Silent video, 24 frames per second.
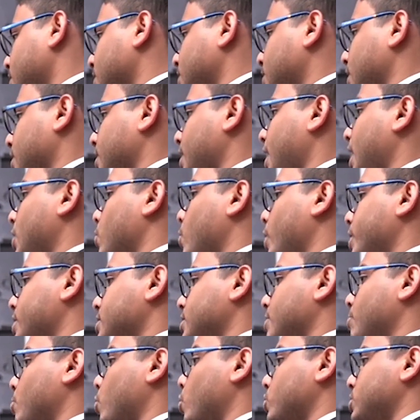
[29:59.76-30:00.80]
and what is
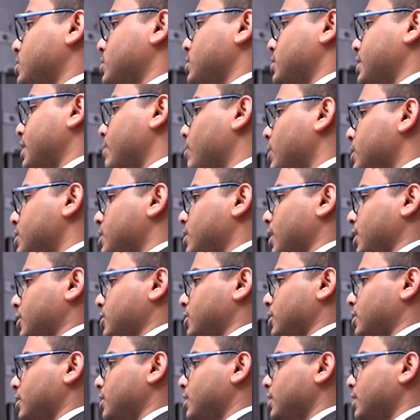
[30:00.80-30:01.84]
the most stable
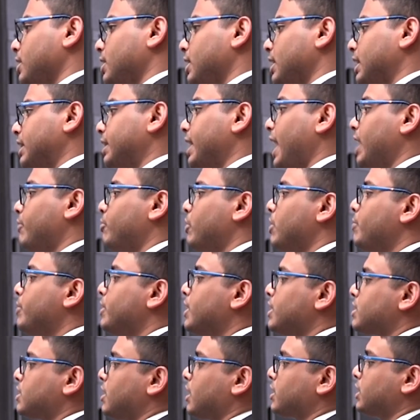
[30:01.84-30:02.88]
structure. That will be
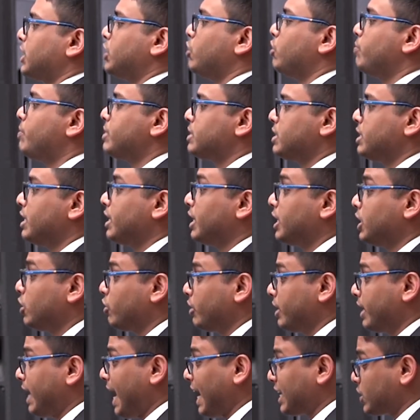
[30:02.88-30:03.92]
the structure you'll be seeing in your
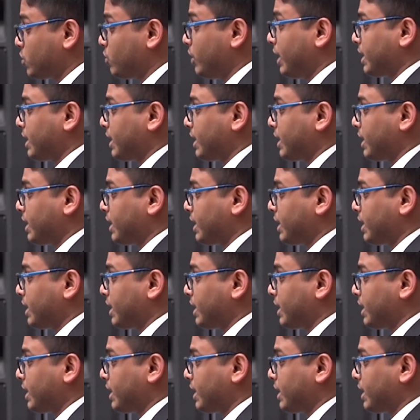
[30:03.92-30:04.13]
actual